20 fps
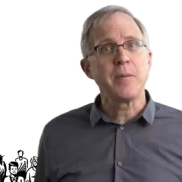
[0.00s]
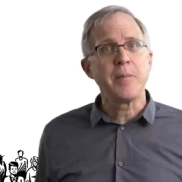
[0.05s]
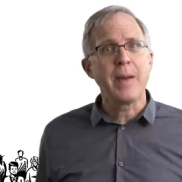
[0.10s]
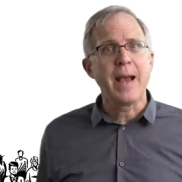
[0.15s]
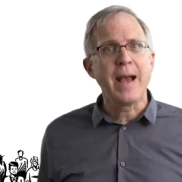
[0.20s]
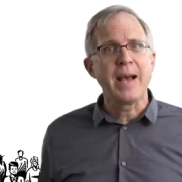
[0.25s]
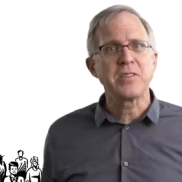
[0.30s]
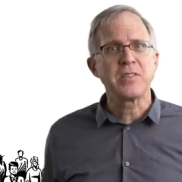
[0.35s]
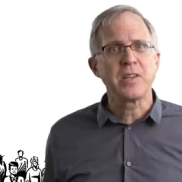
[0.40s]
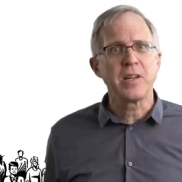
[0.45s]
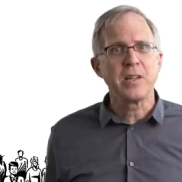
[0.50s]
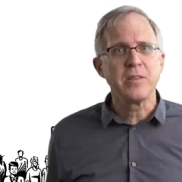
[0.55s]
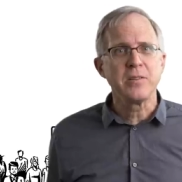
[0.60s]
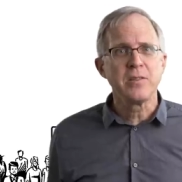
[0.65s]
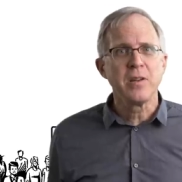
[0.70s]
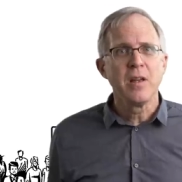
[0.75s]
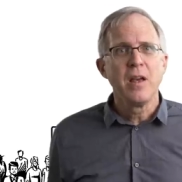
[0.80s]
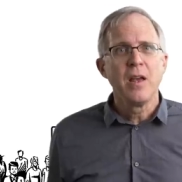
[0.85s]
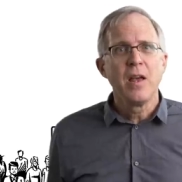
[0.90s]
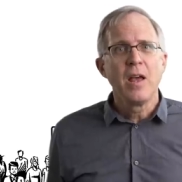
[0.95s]
capacities,
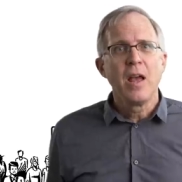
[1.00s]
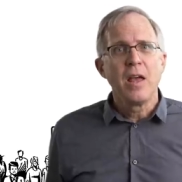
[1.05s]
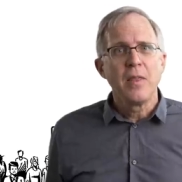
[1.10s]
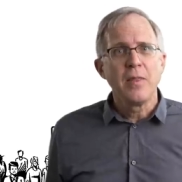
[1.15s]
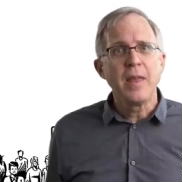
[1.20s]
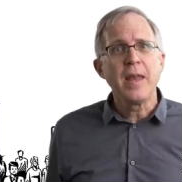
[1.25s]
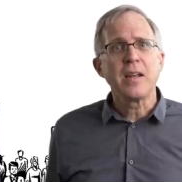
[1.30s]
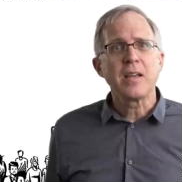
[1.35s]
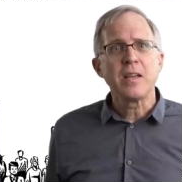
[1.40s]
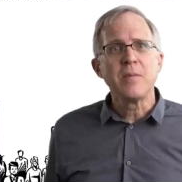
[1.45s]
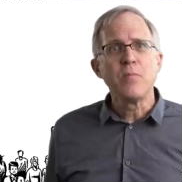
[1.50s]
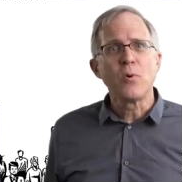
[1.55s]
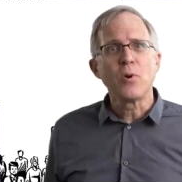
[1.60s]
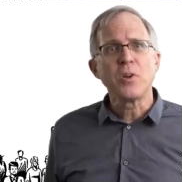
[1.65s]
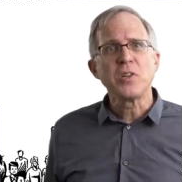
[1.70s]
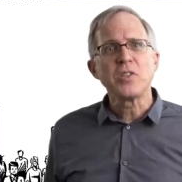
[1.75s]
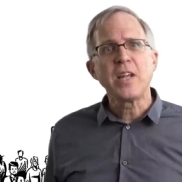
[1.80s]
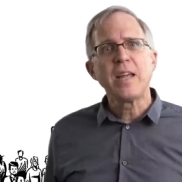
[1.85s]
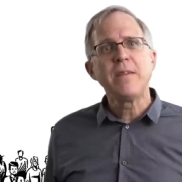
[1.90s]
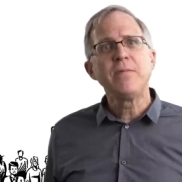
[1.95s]
then it can more
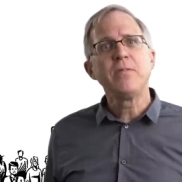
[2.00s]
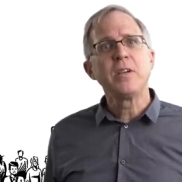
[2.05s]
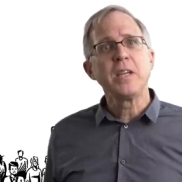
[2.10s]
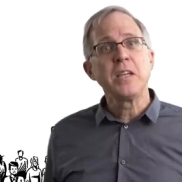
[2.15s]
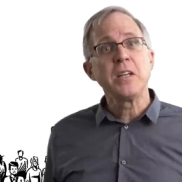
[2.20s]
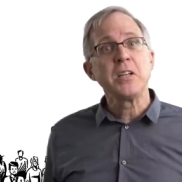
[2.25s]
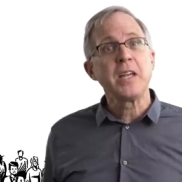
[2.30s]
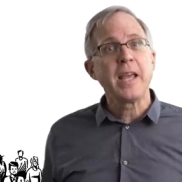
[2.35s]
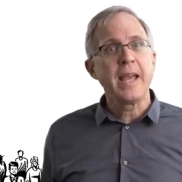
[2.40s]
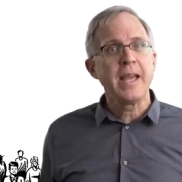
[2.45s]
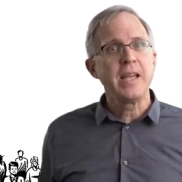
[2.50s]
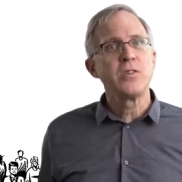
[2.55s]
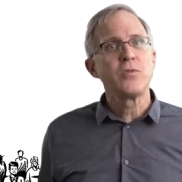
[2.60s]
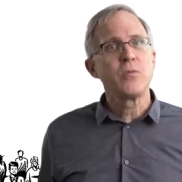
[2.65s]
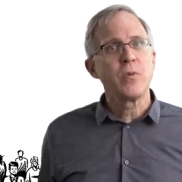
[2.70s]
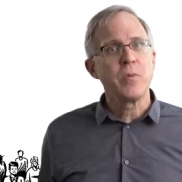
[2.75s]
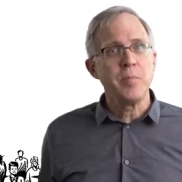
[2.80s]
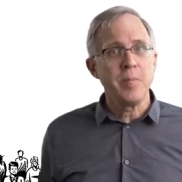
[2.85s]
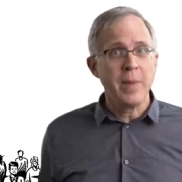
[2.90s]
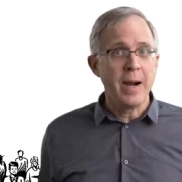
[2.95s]
safely engage
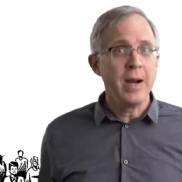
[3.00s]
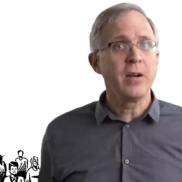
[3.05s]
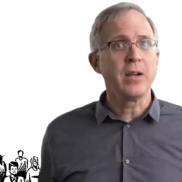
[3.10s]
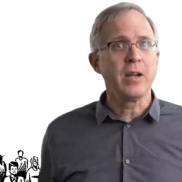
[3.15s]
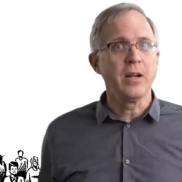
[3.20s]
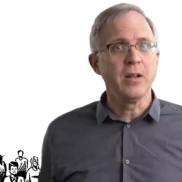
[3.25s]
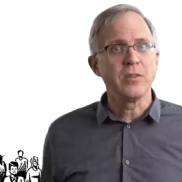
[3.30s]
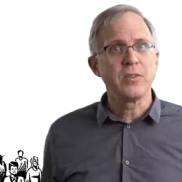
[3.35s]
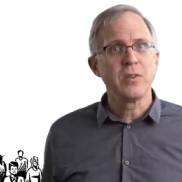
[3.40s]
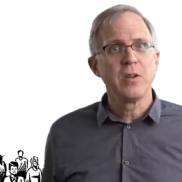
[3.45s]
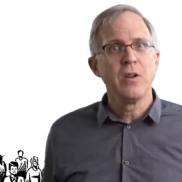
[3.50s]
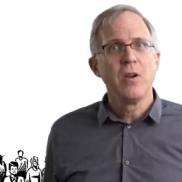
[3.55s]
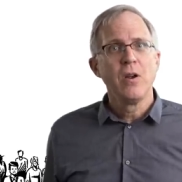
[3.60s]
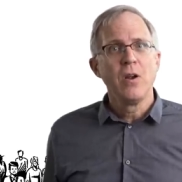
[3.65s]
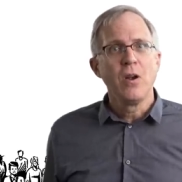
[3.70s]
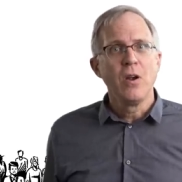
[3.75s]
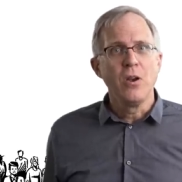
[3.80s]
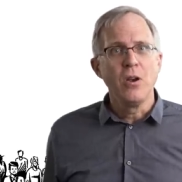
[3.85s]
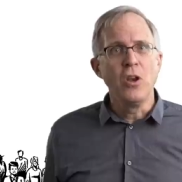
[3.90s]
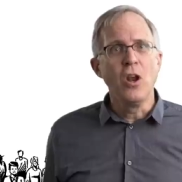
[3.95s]
with markets,
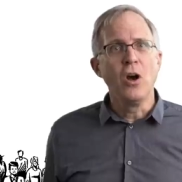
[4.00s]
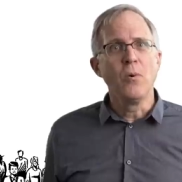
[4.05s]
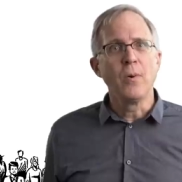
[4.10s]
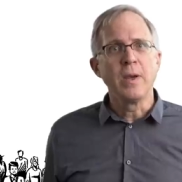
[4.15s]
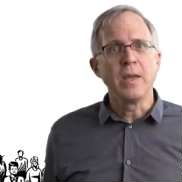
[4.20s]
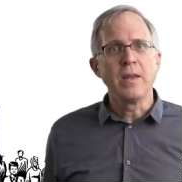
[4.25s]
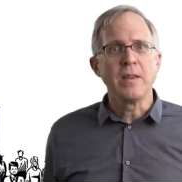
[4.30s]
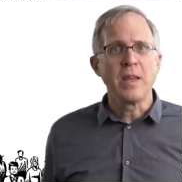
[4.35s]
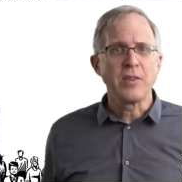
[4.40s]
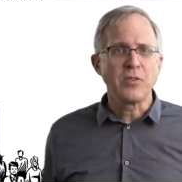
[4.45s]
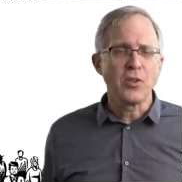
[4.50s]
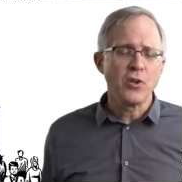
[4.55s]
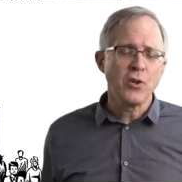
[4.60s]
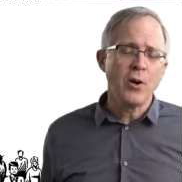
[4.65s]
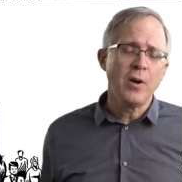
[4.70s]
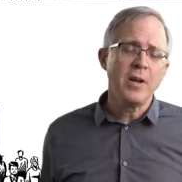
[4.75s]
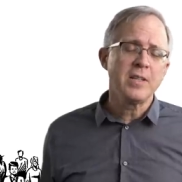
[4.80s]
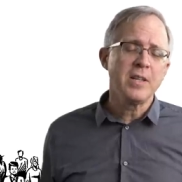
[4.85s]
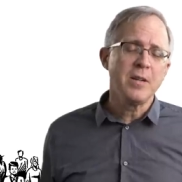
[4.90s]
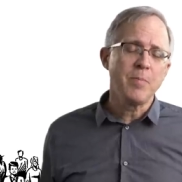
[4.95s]
knowing that the
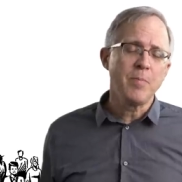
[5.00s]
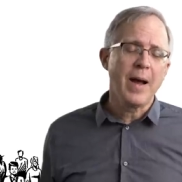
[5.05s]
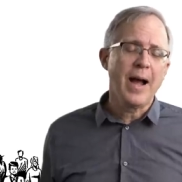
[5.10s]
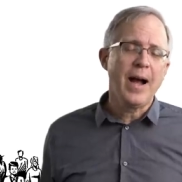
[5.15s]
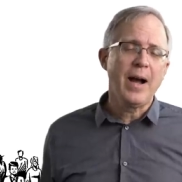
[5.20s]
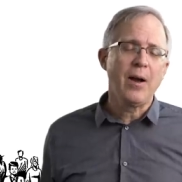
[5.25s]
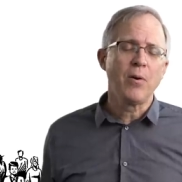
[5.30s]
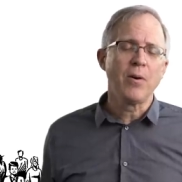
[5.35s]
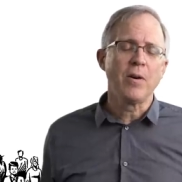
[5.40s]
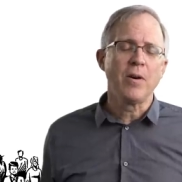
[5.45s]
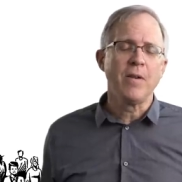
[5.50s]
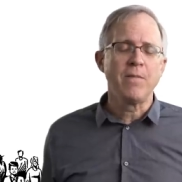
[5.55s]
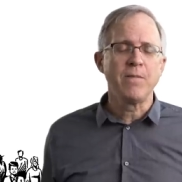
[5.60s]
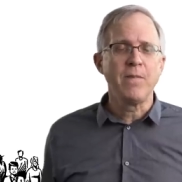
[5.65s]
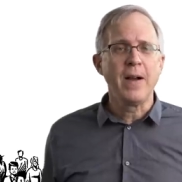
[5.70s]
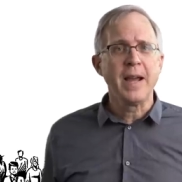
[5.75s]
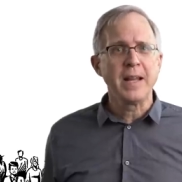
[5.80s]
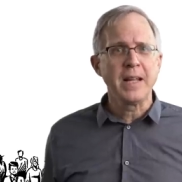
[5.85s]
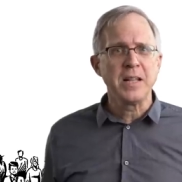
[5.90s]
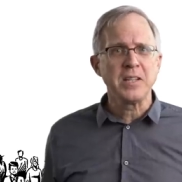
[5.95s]
daunting power of
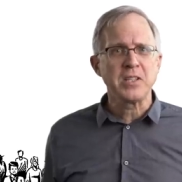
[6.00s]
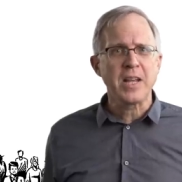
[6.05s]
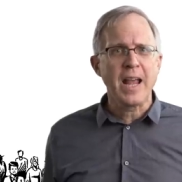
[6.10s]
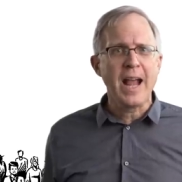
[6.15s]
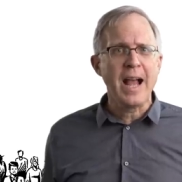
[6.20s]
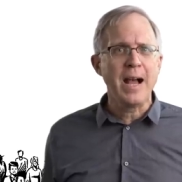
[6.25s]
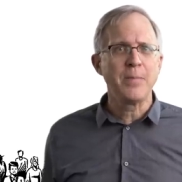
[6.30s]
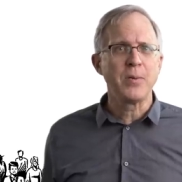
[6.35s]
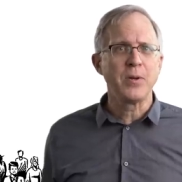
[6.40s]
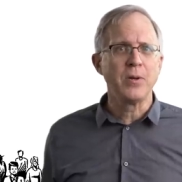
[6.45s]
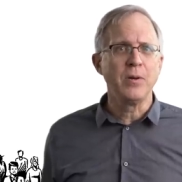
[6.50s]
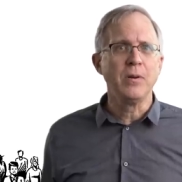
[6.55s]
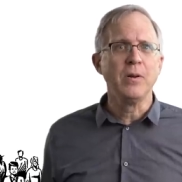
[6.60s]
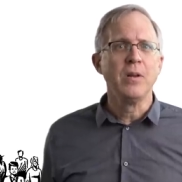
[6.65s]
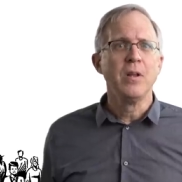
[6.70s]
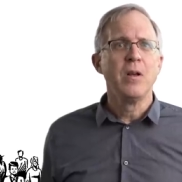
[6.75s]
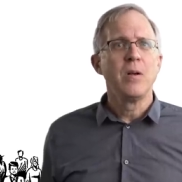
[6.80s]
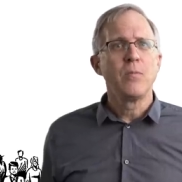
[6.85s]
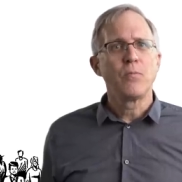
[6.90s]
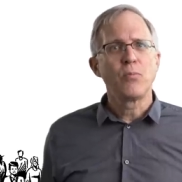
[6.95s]
finance capital,
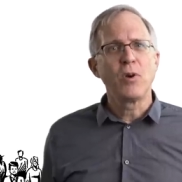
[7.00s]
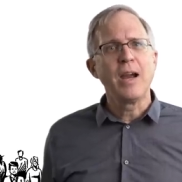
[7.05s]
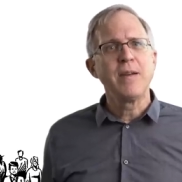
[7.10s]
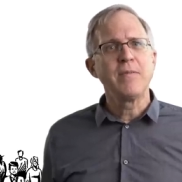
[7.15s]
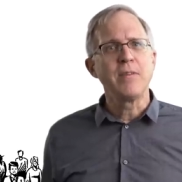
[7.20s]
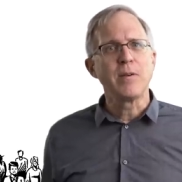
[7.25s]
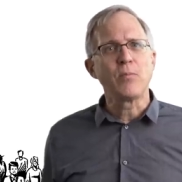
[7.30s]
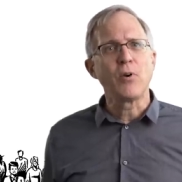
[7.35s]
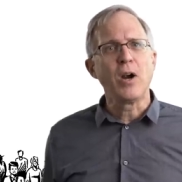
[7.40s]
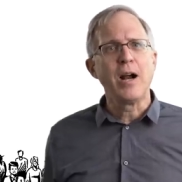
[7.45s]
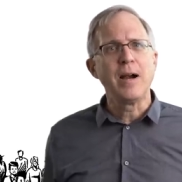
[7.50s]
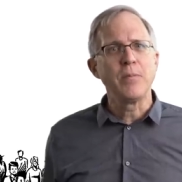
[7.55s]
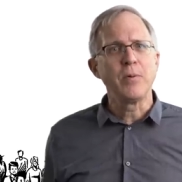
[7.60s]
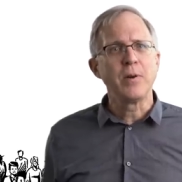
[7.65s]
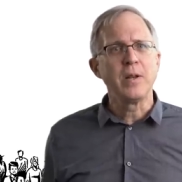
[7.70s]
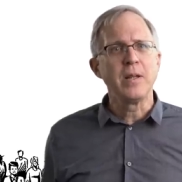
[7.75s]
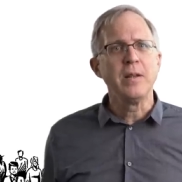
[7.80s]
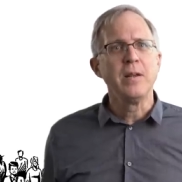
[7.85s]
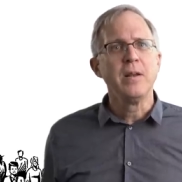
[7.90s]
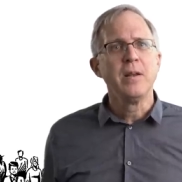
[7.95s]
private
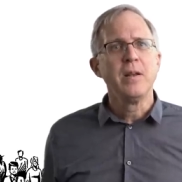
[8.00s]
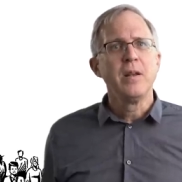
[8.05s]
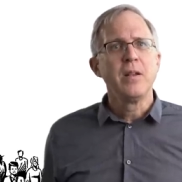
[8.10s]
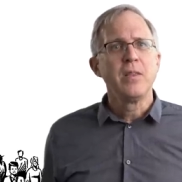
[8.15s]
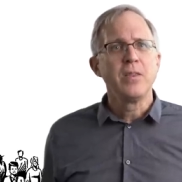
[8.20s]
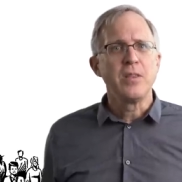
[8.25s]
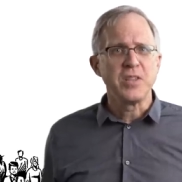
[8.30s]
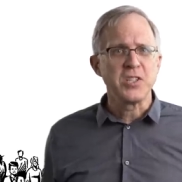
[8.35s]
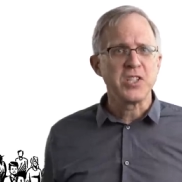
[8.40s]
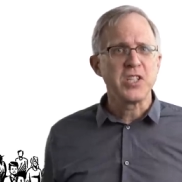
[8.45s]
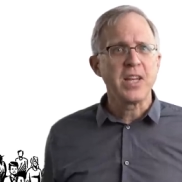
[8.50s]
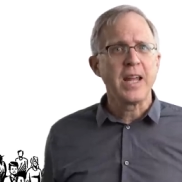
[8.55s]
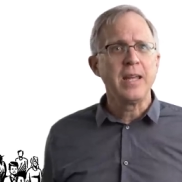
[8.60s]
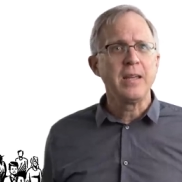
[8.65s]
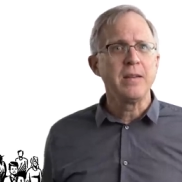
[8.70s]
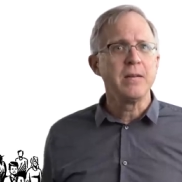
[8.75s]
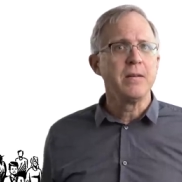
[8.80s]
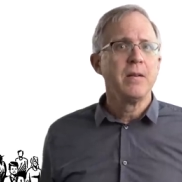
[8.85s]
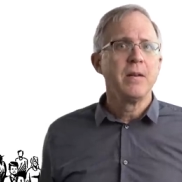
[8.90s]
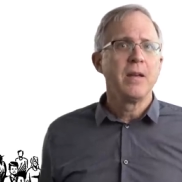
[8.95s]
property, the
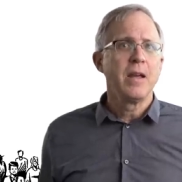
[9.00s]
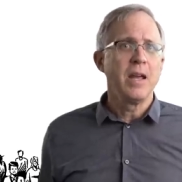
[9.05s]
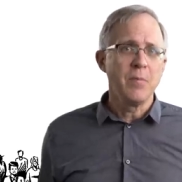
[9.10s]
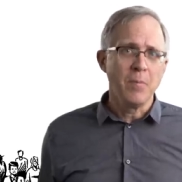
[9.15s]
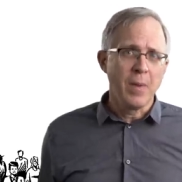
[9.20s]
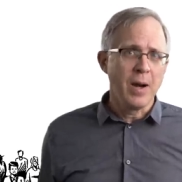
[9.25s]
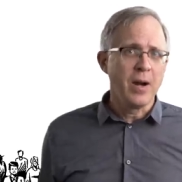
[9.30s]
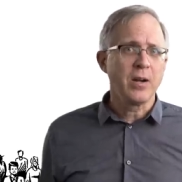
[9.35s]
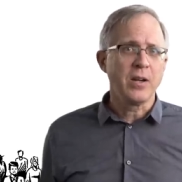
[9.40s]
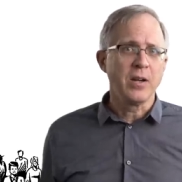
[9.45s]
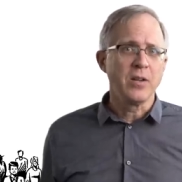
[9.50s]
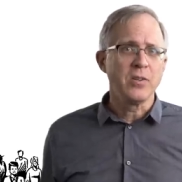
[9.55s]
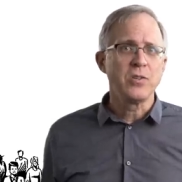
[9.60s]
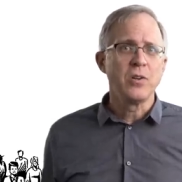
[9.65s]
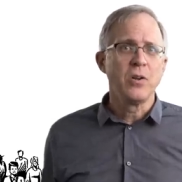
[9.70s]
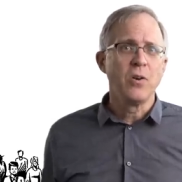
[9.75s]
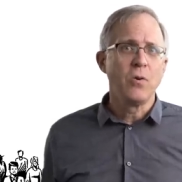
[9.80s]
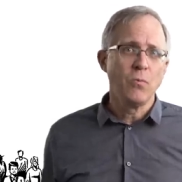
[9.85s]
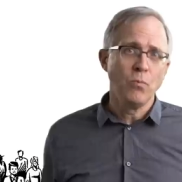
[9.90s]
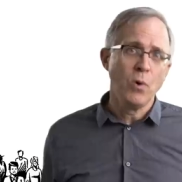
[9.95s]
state, and markets
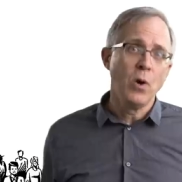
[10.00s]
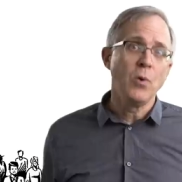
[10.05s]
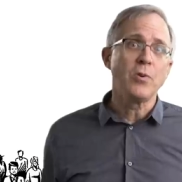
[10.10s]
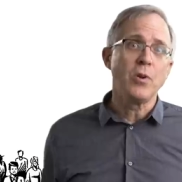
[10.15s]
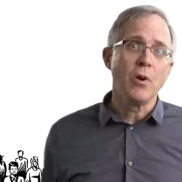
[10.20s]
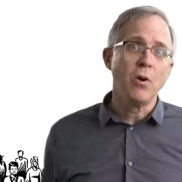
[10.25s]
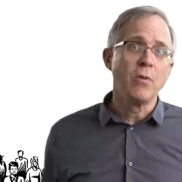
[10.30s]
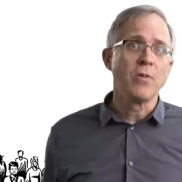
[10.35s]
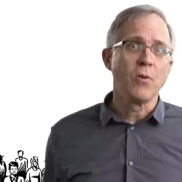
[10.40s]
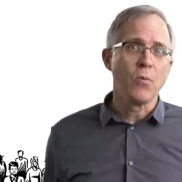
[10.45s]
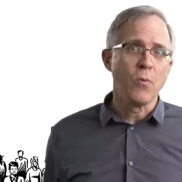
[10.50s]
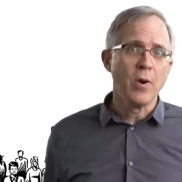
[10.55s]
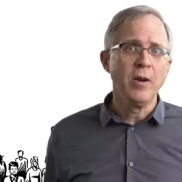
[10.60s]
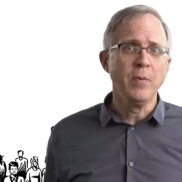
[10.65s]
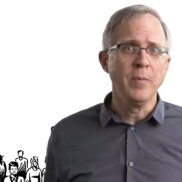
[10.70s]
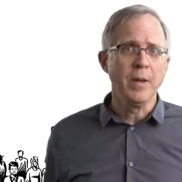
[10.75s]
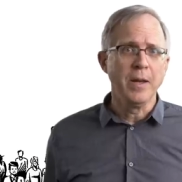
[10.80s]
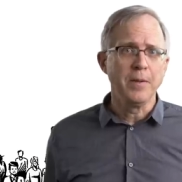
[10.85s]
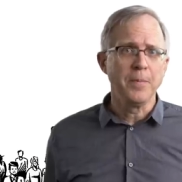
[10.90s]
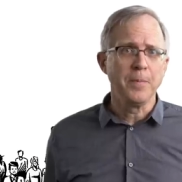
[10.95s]
won't
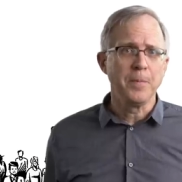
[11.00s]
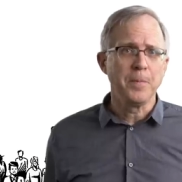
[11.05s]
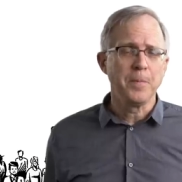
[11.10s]
overwhelm it.